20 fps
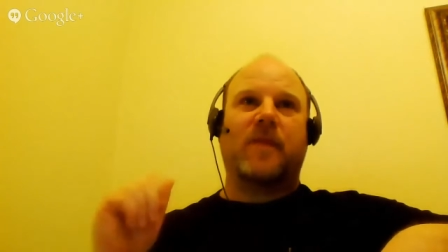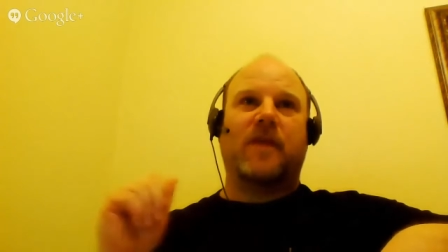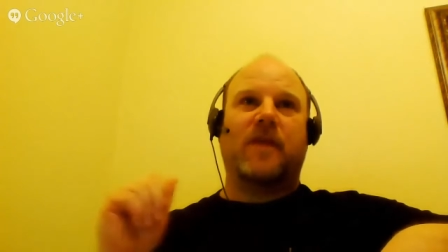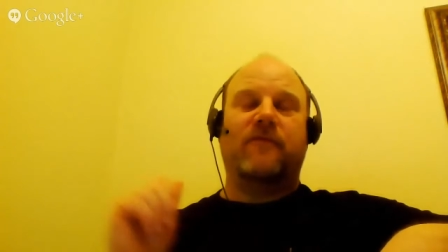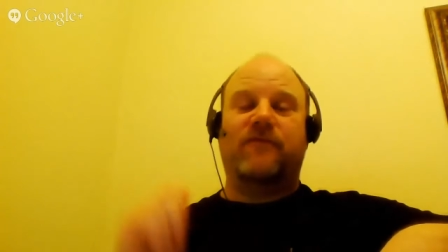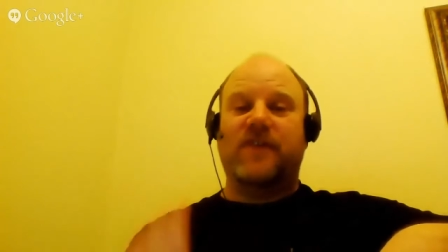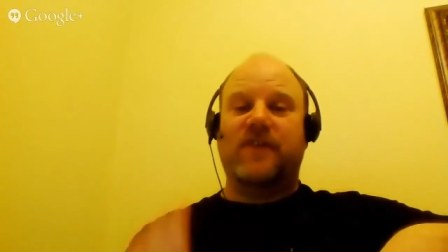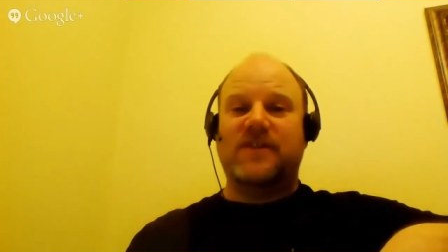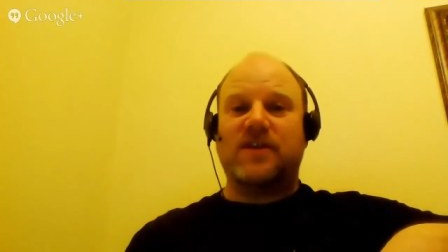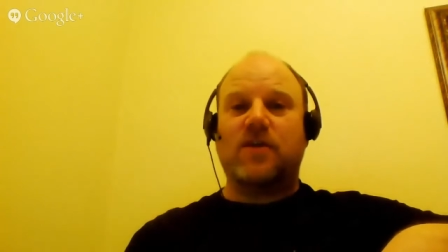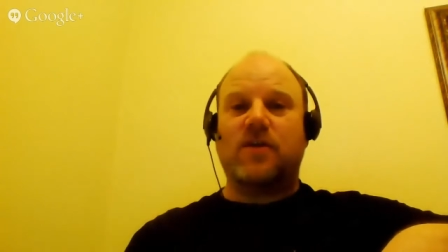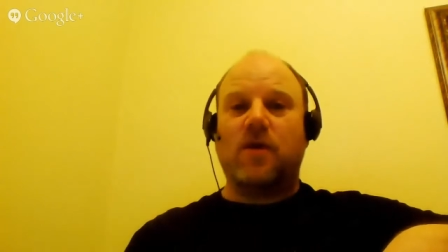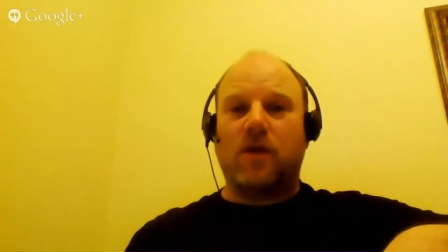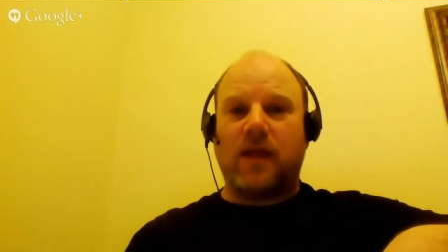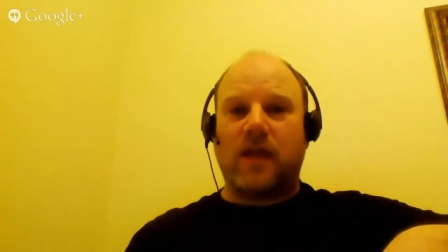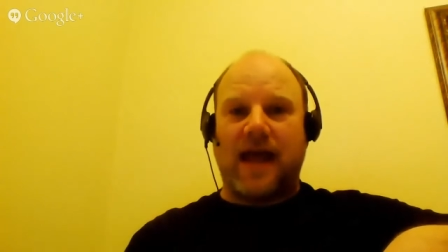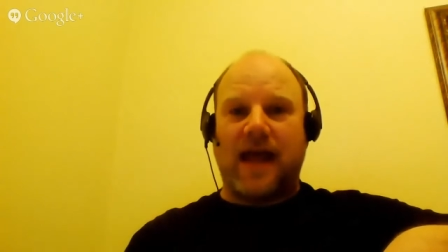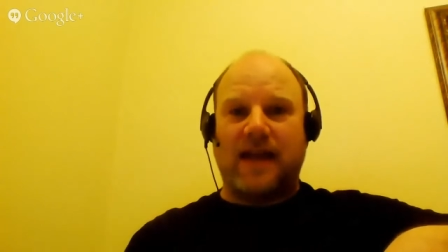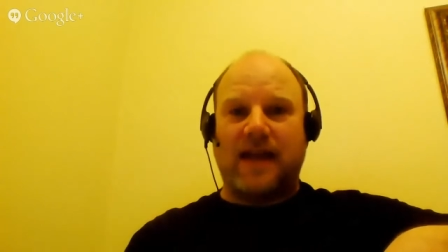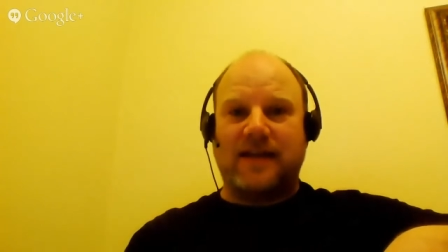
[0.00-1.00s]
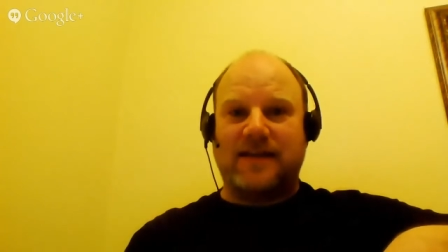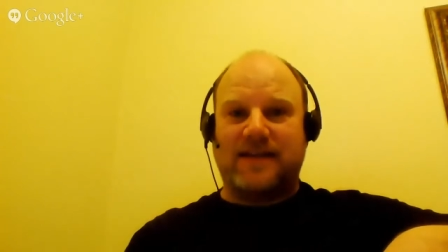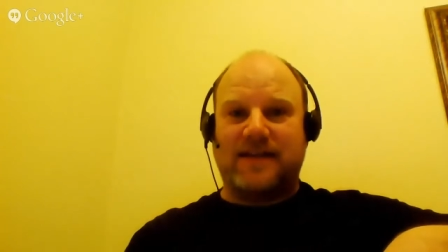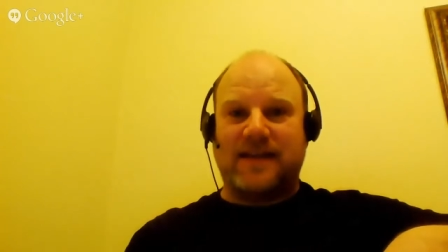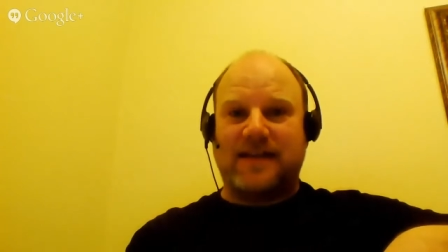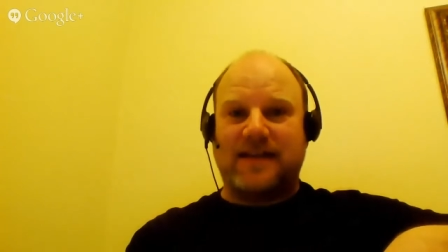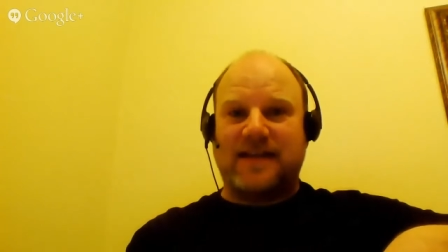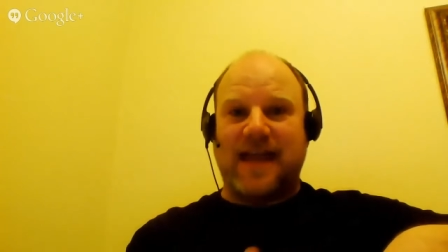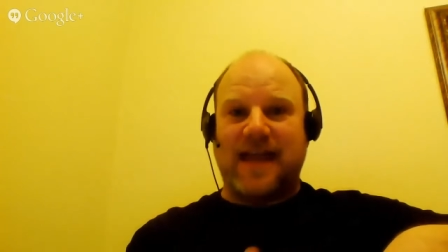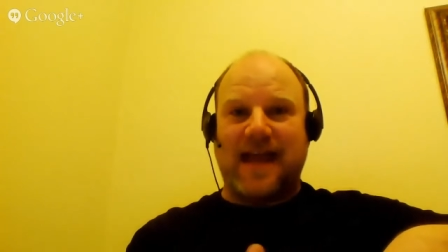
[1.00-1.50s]
physical at
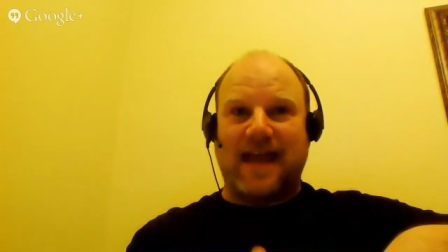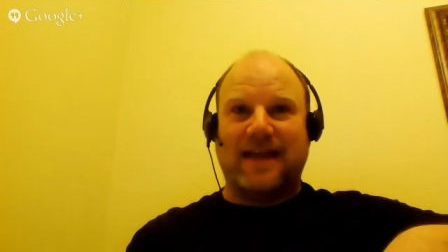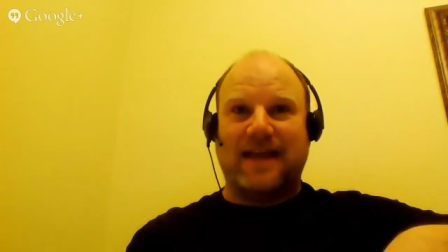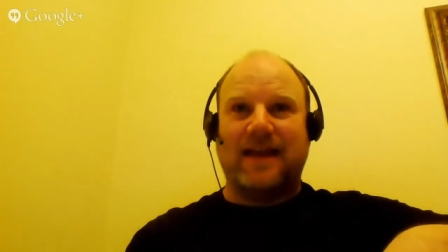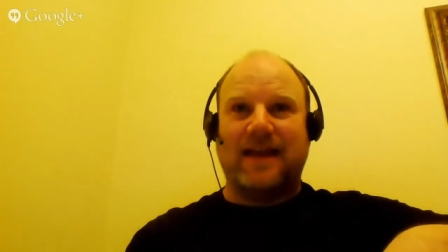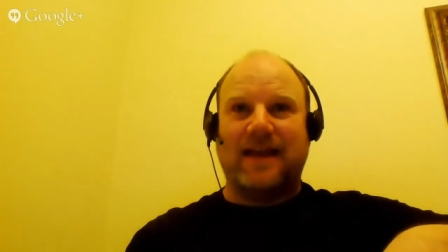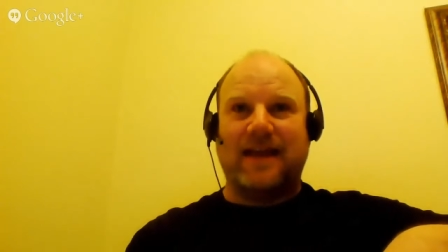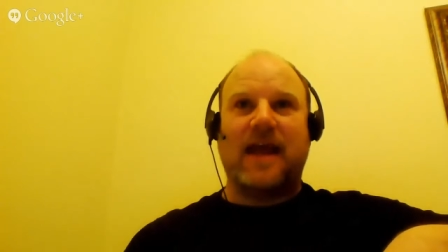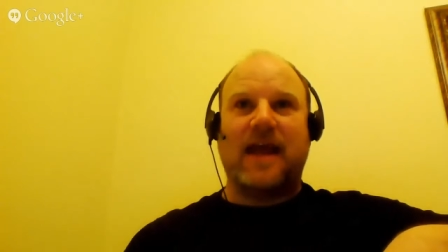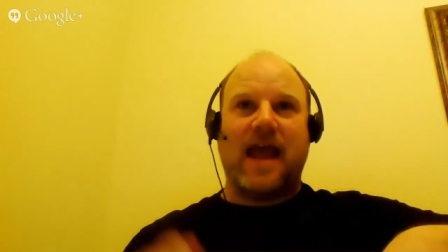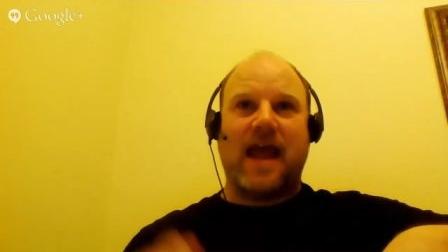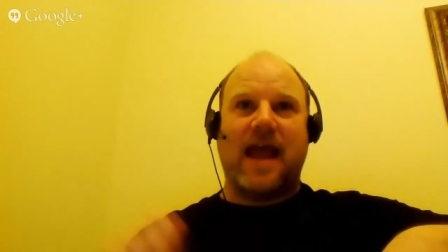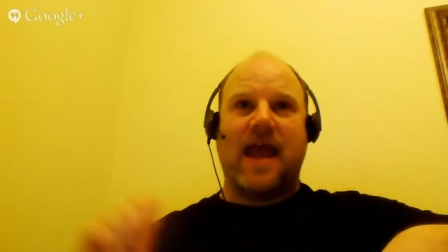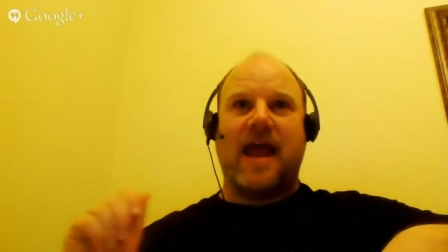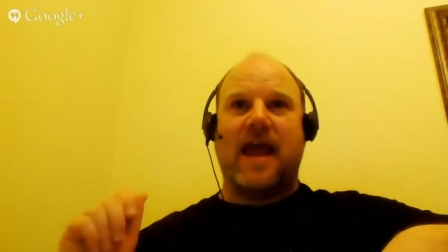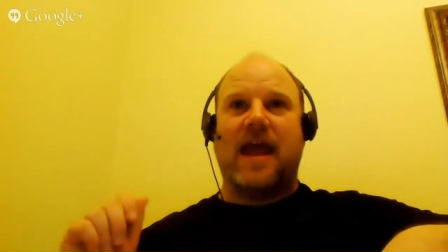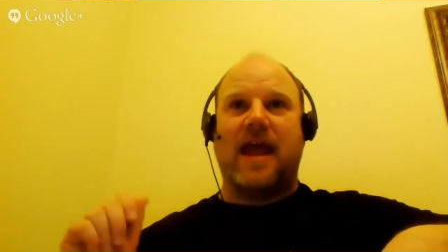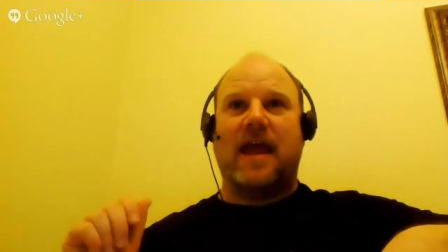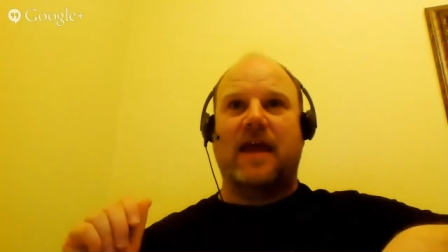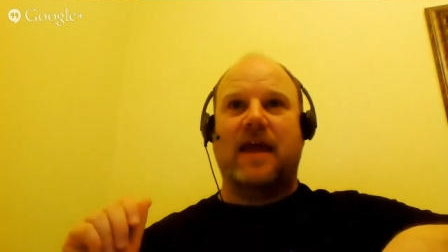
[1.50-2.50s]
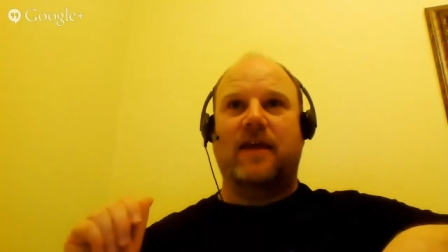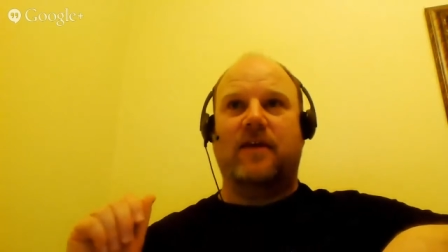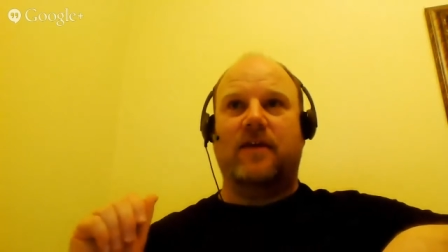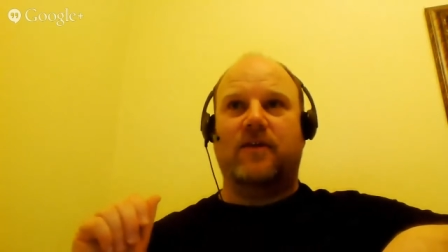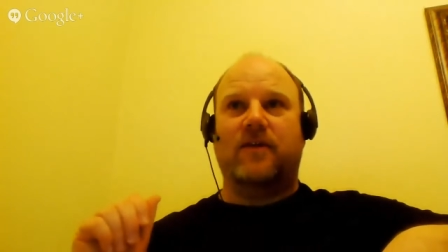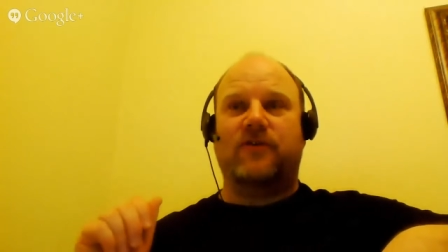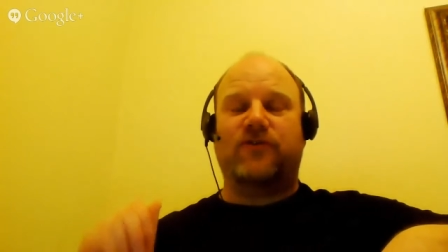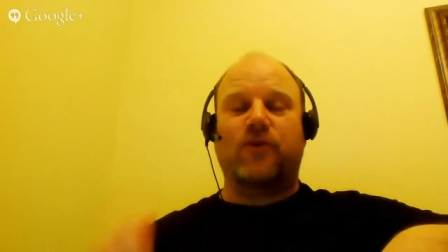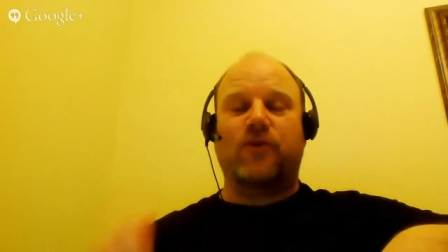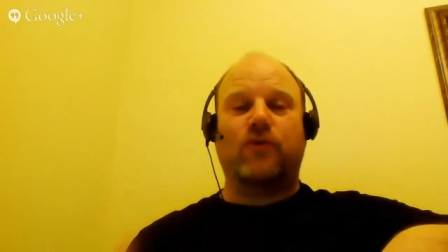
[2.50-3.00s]
D10 and
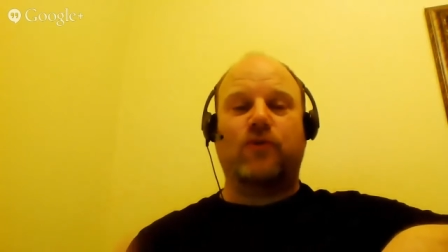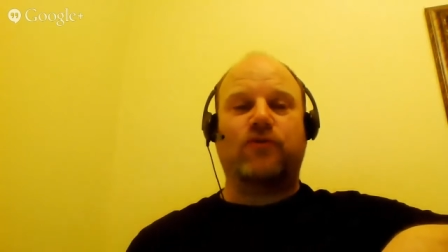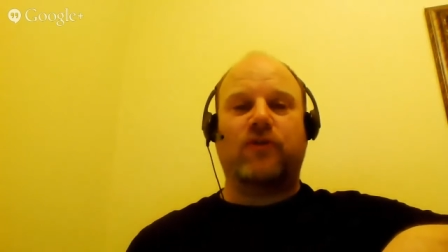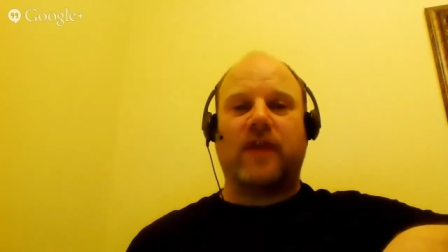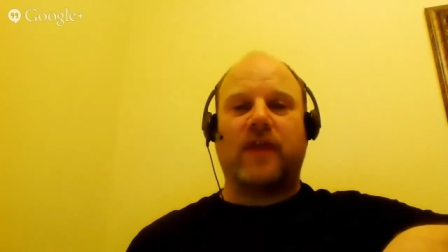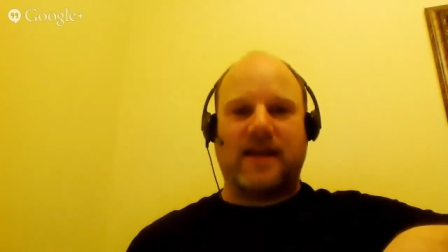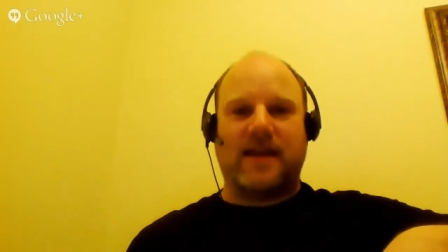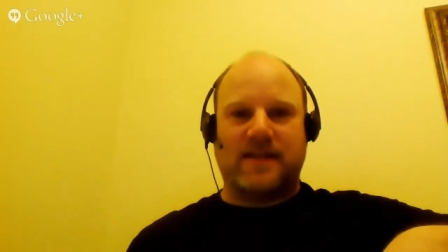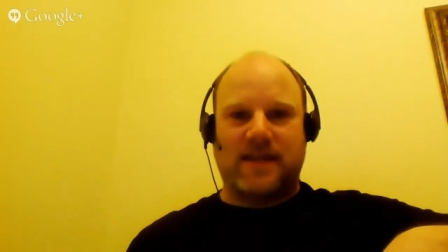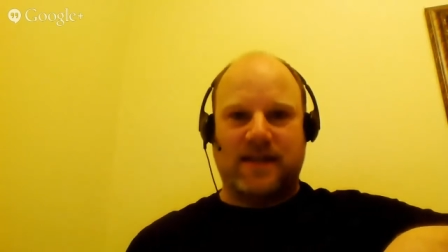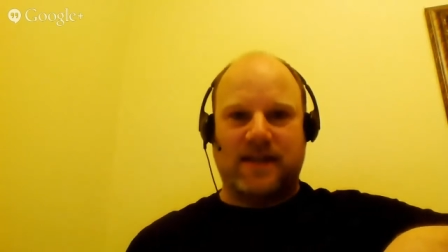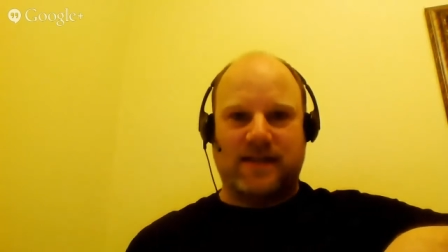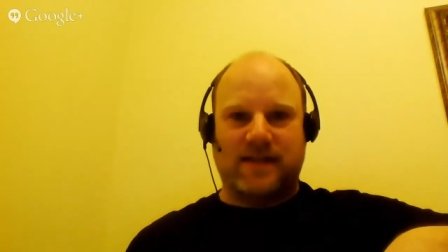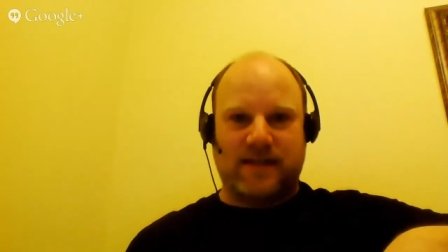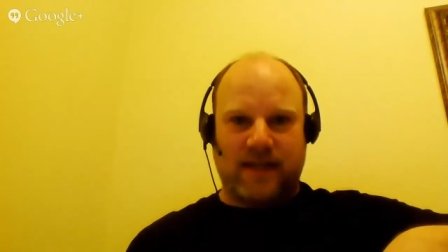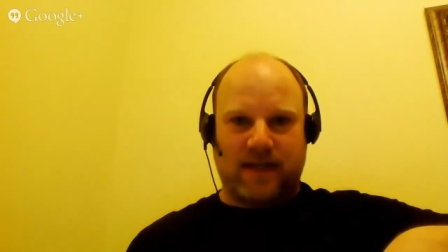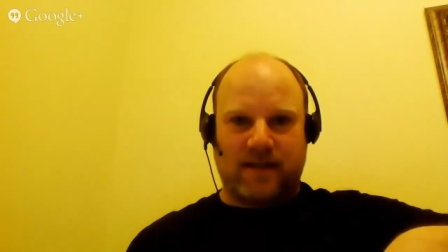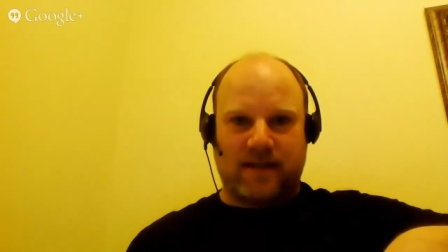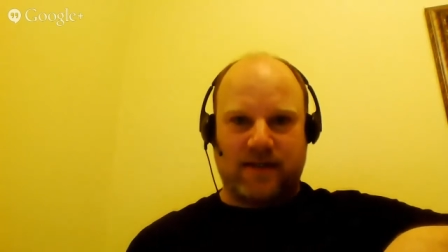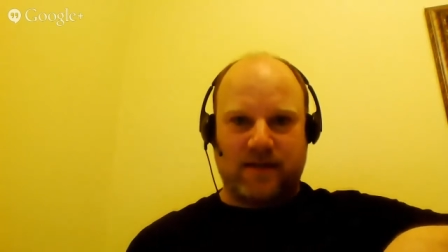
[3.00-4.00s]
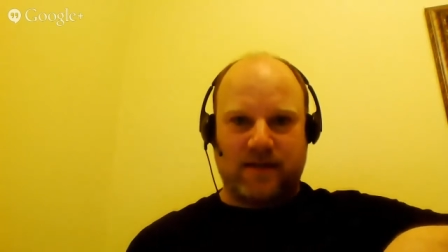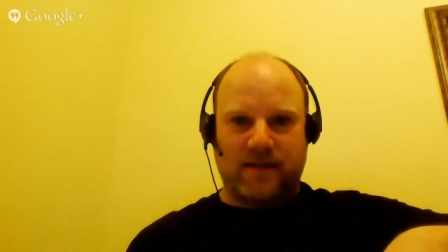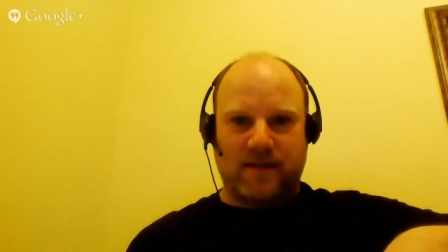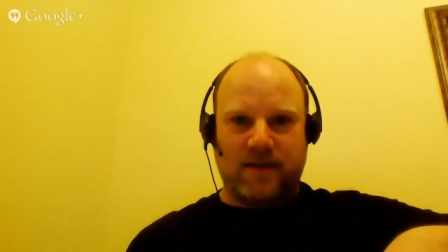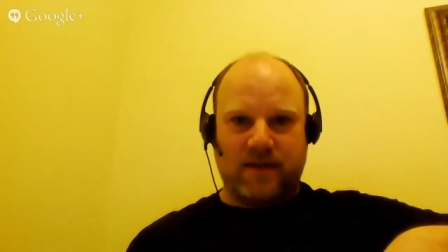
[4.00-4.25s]
social at D6.